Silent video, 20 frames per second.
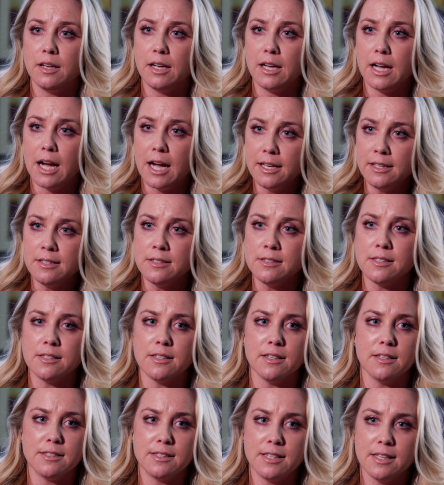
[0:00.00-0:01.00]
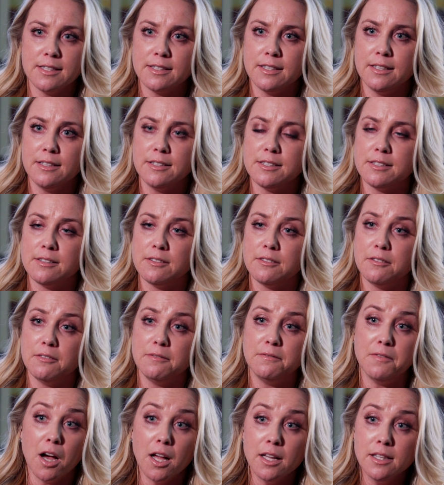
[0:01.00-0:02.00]
guidance, assistance,
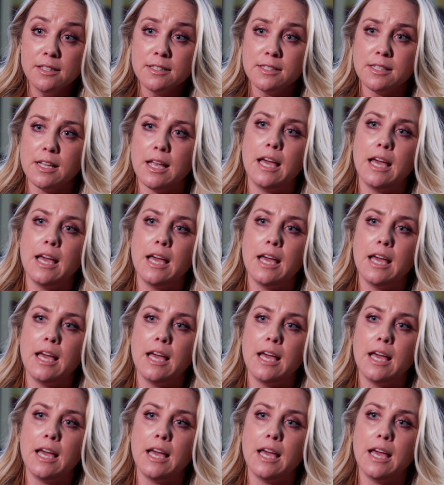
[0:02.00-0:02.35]
funds,